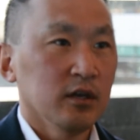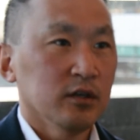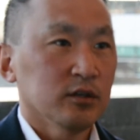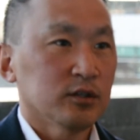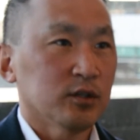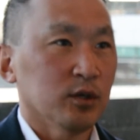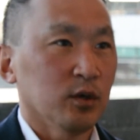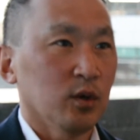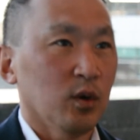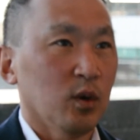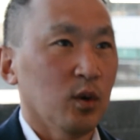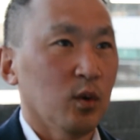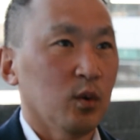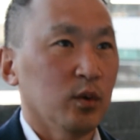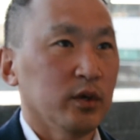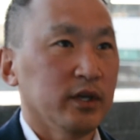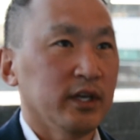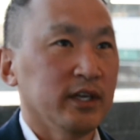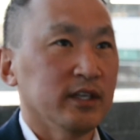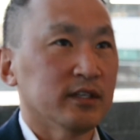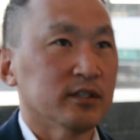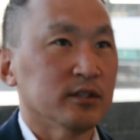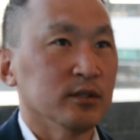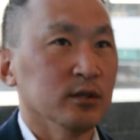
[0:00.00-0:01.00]
So
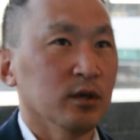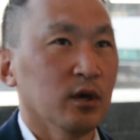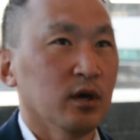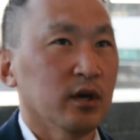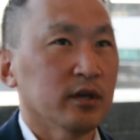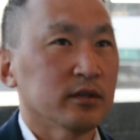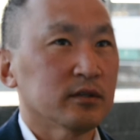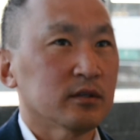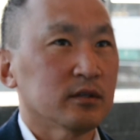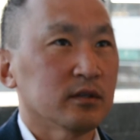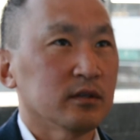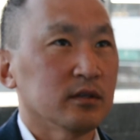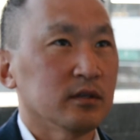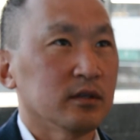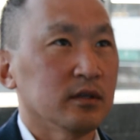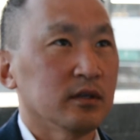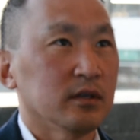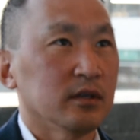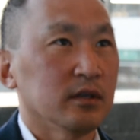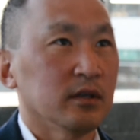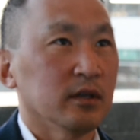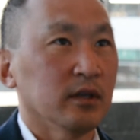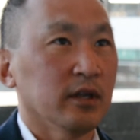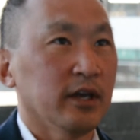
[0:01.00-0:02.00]
it's not
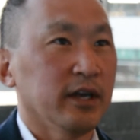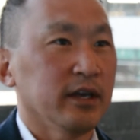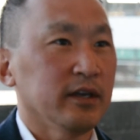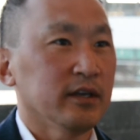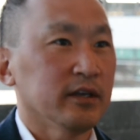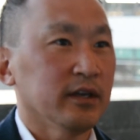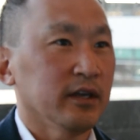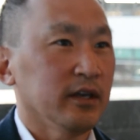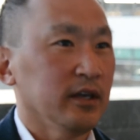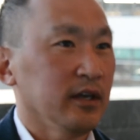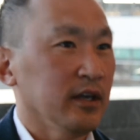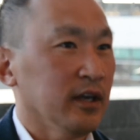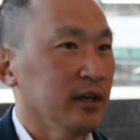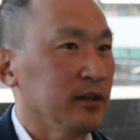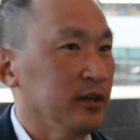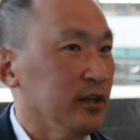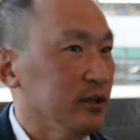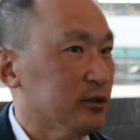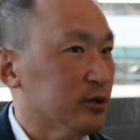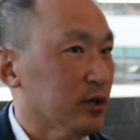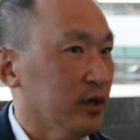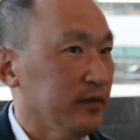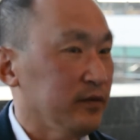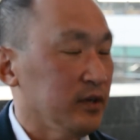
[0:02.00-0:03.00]
like an
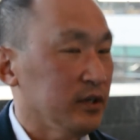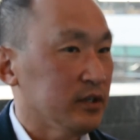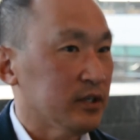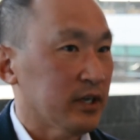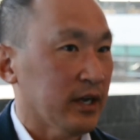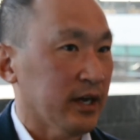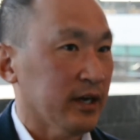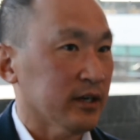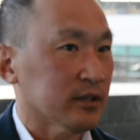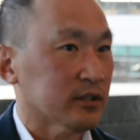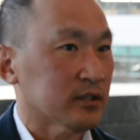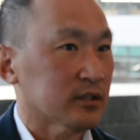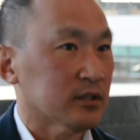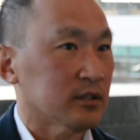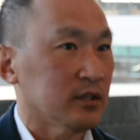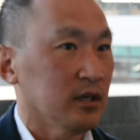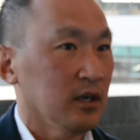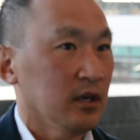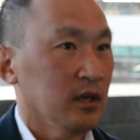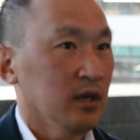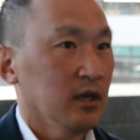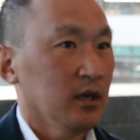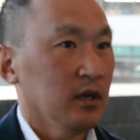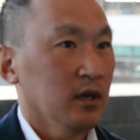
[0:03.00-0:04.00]
HIV test
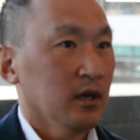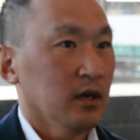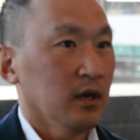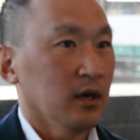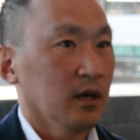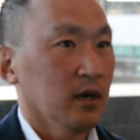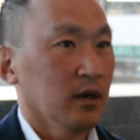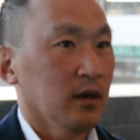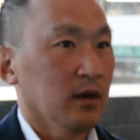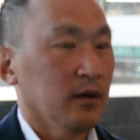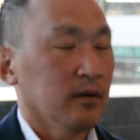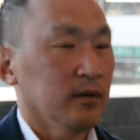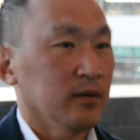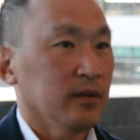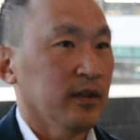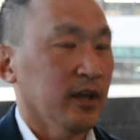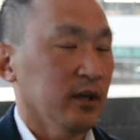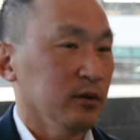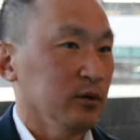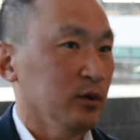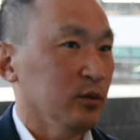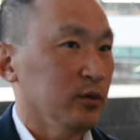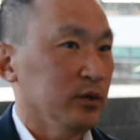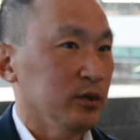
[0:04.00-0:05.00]

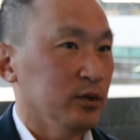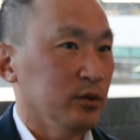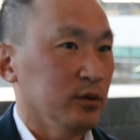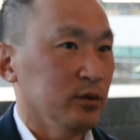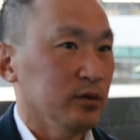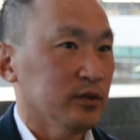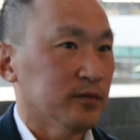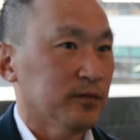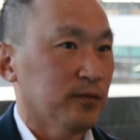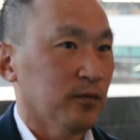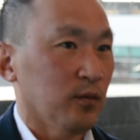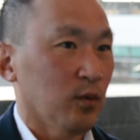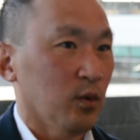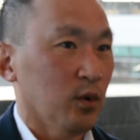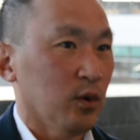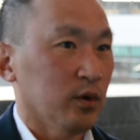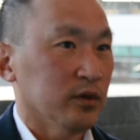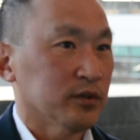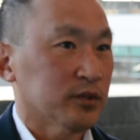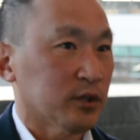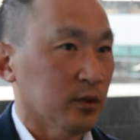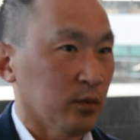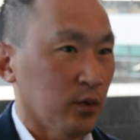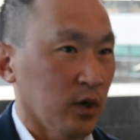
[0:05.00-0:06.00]
that you would use for
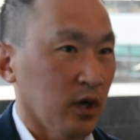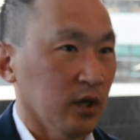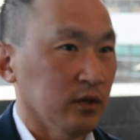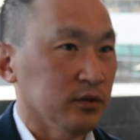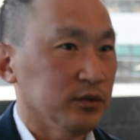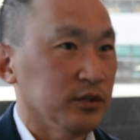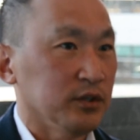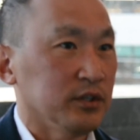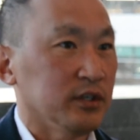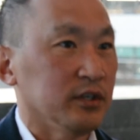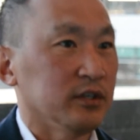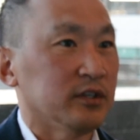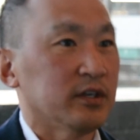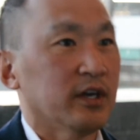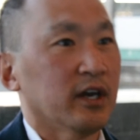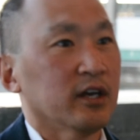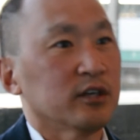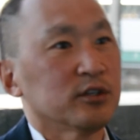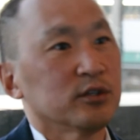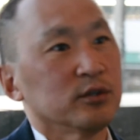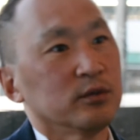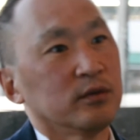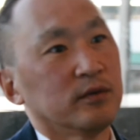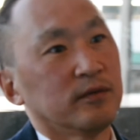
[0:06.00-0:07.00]
serology
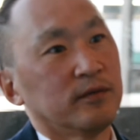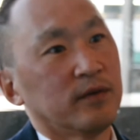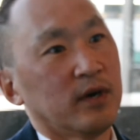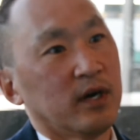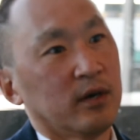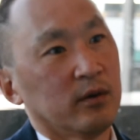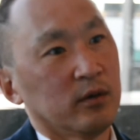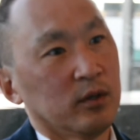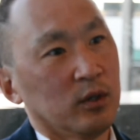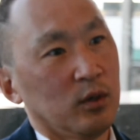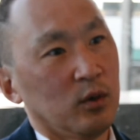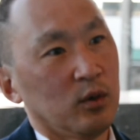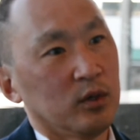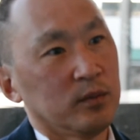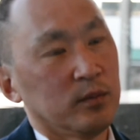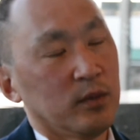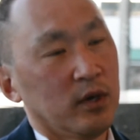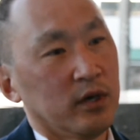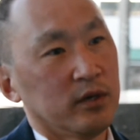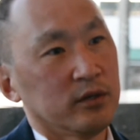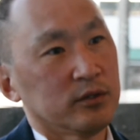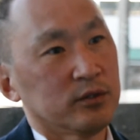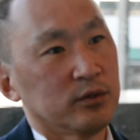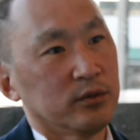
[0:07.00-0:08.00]
detection or viral load
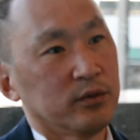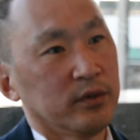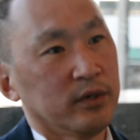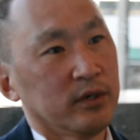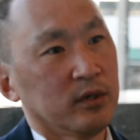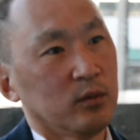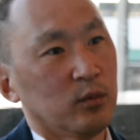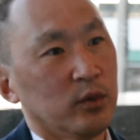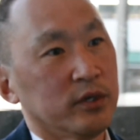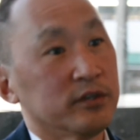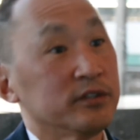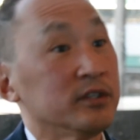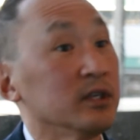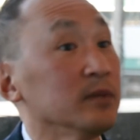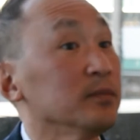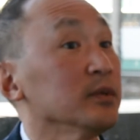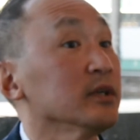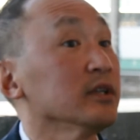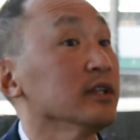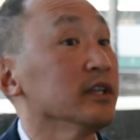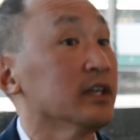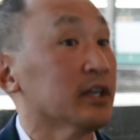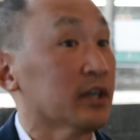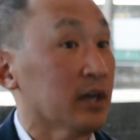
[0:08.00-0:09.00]
monitoring, where
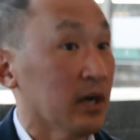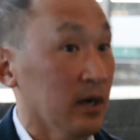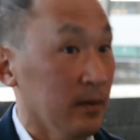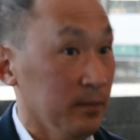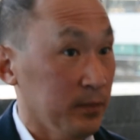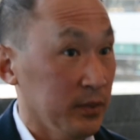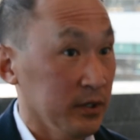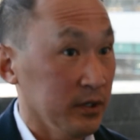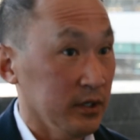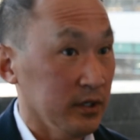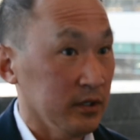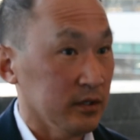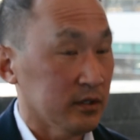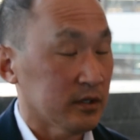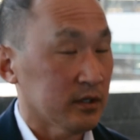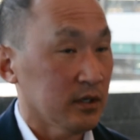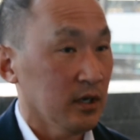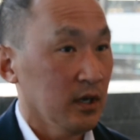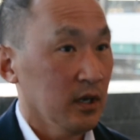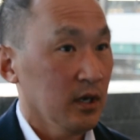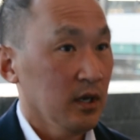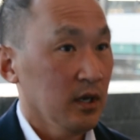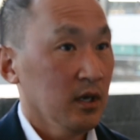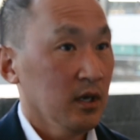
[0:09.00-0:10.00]
typically companies
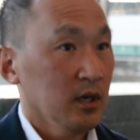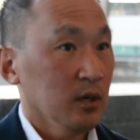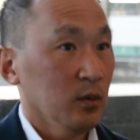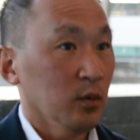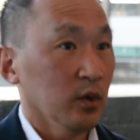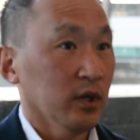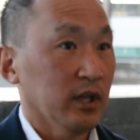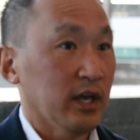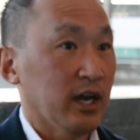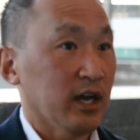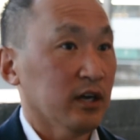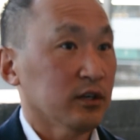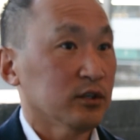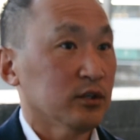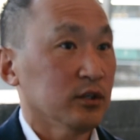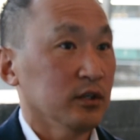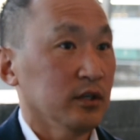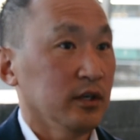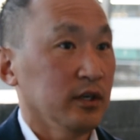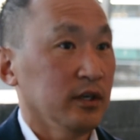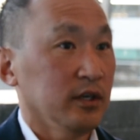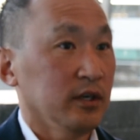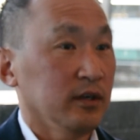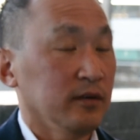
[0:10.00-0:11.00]
will
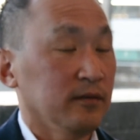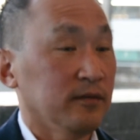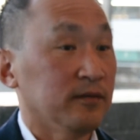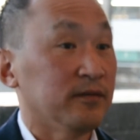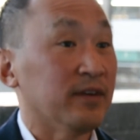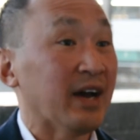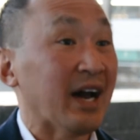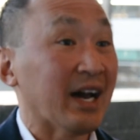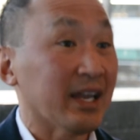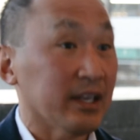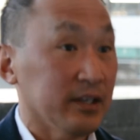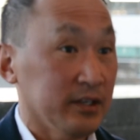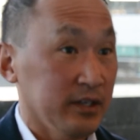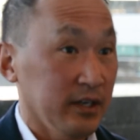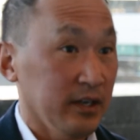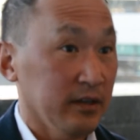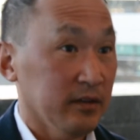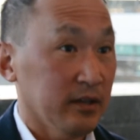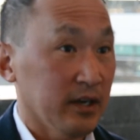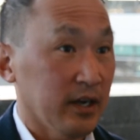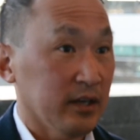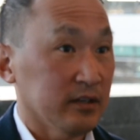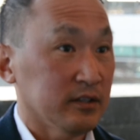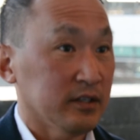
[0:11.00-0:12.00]
actually
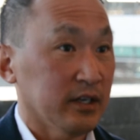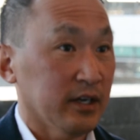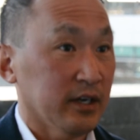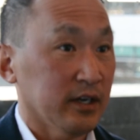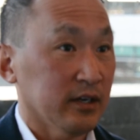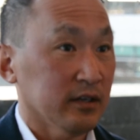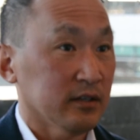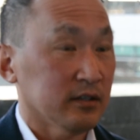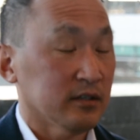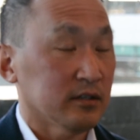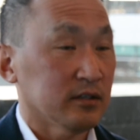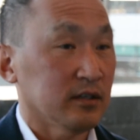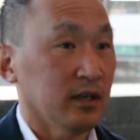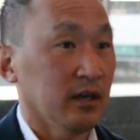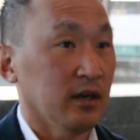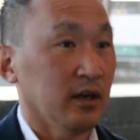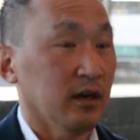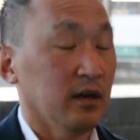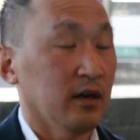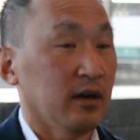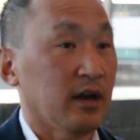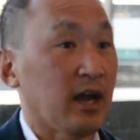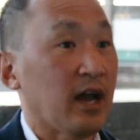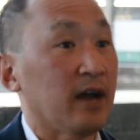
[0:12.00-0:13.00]
validate that test,
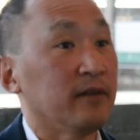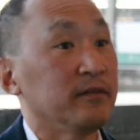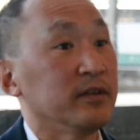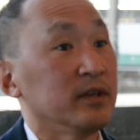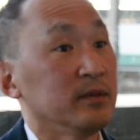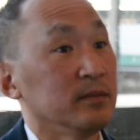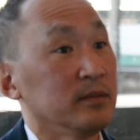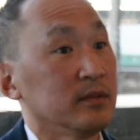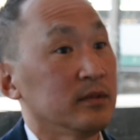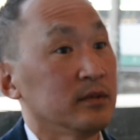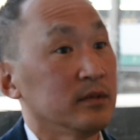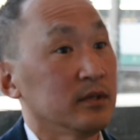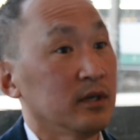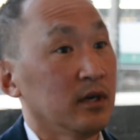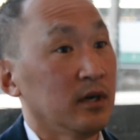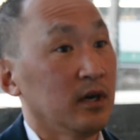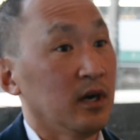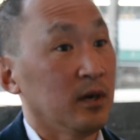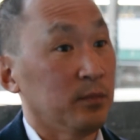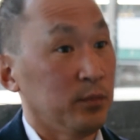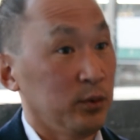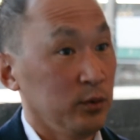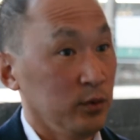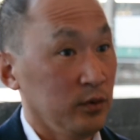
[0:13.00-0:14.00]
have it
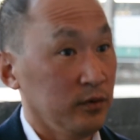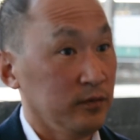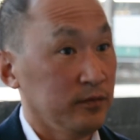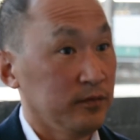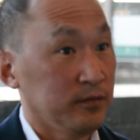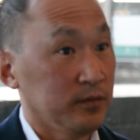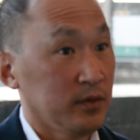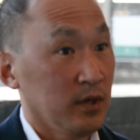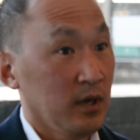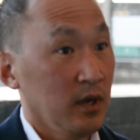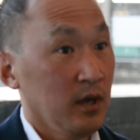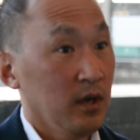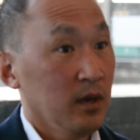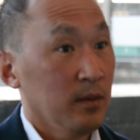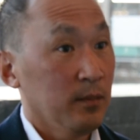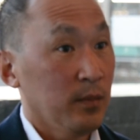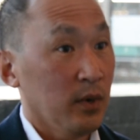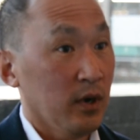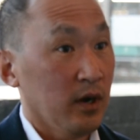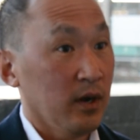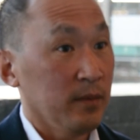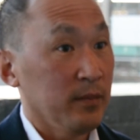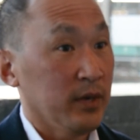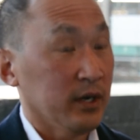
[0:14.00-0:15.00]
approved
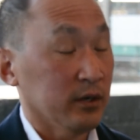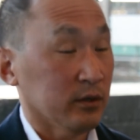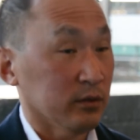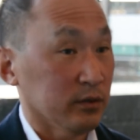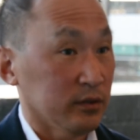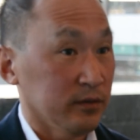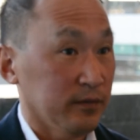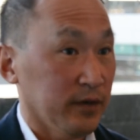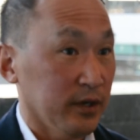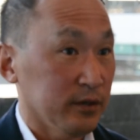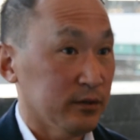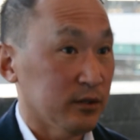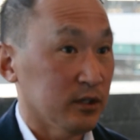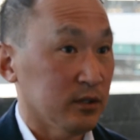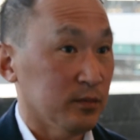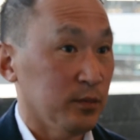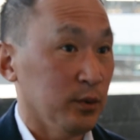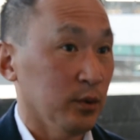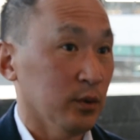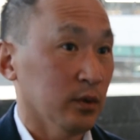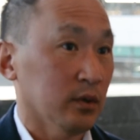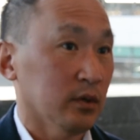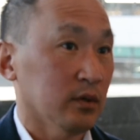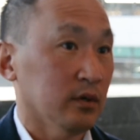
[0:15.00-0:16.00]
by Medical Devices
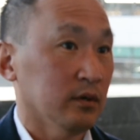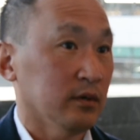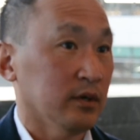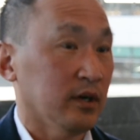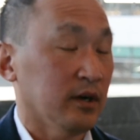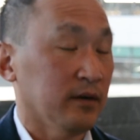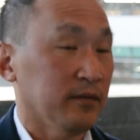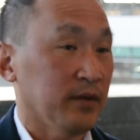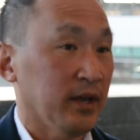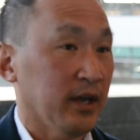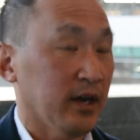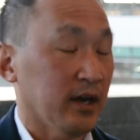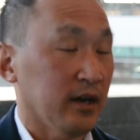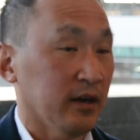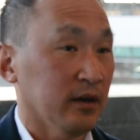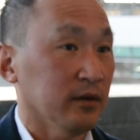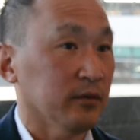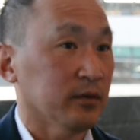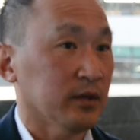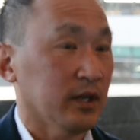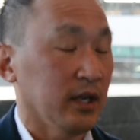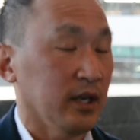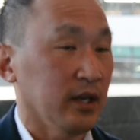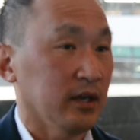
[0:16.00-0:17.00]
Bureau of
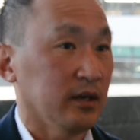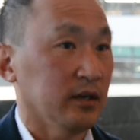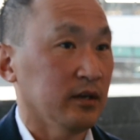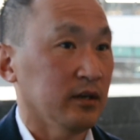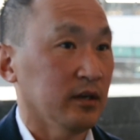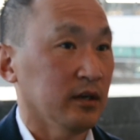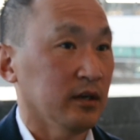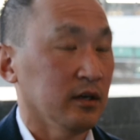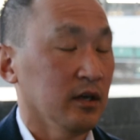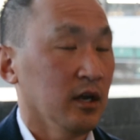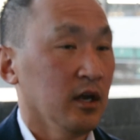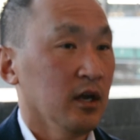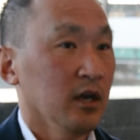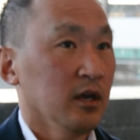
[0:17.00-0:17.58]
Health Canada.